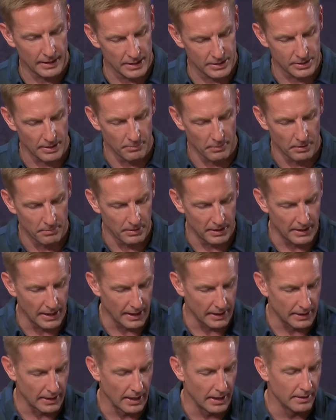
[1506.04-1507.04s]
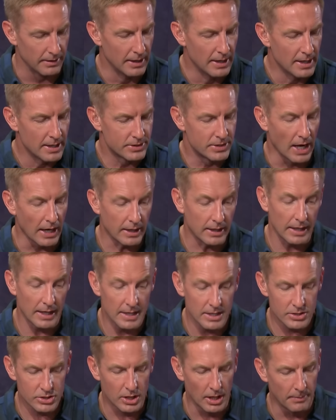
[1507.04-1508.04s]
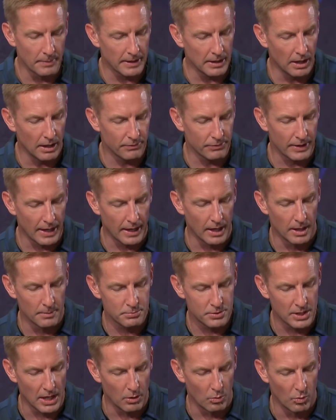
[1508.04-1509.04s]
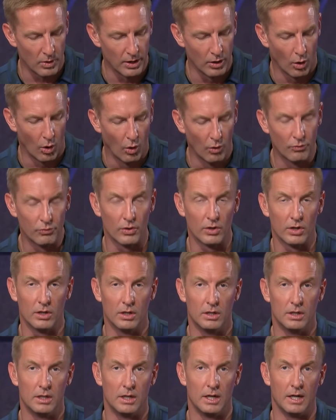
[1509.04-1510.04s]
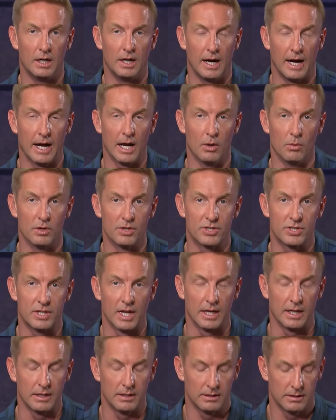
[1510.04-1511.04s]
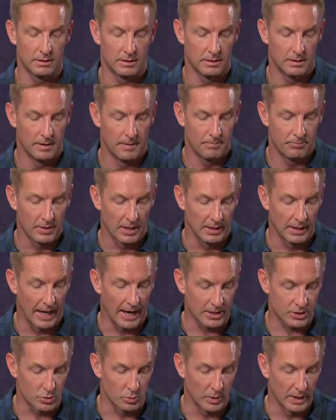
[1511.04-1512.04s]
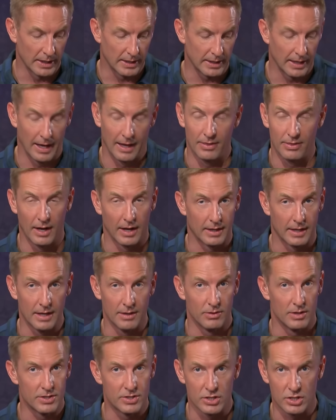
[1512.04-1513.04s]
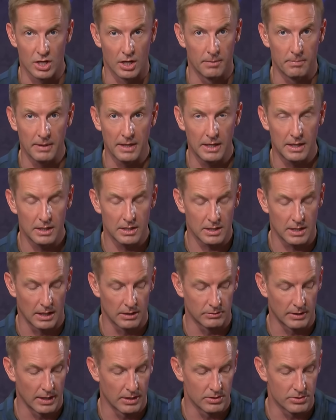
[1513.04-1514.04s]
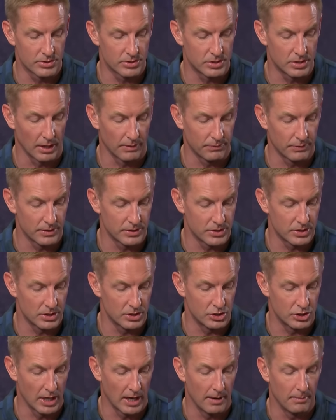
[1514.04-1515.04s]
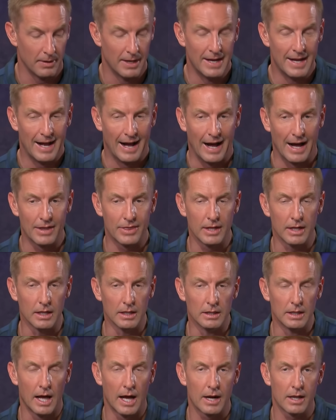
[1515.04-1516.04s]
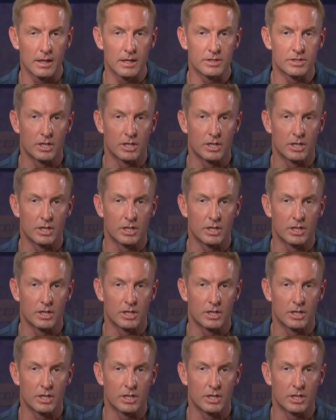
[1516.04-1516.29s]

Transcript: I guess I'm going to be that guy. Tech is coming off that upset win over uh, Iowa State last week. And again, this is going to be Colorado's toughest job. I think a lot of